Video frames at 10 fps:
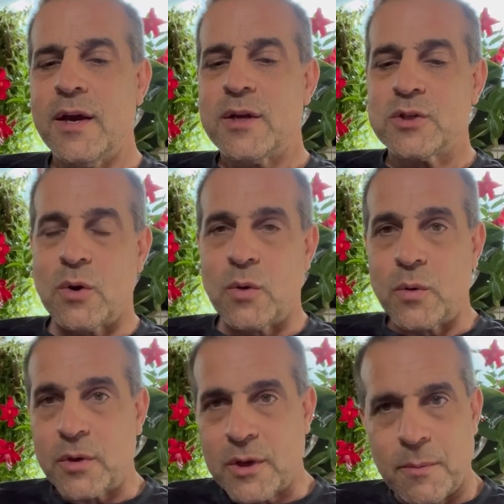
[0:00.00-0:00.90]

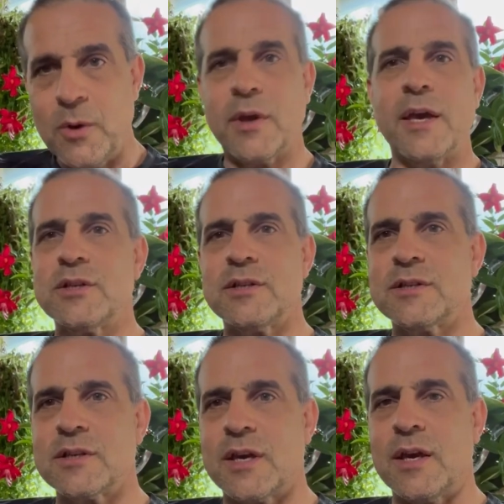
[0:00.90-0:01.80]
So communication
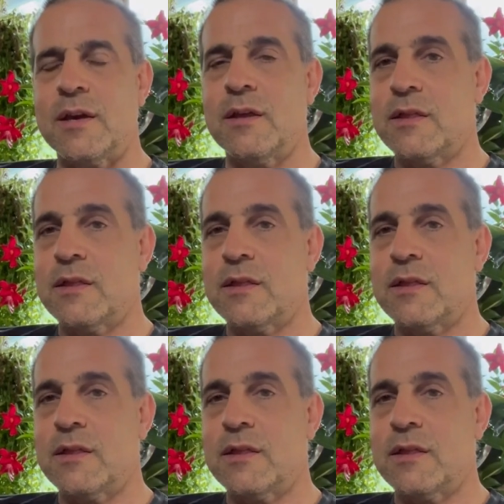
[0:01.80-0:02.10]
is the key.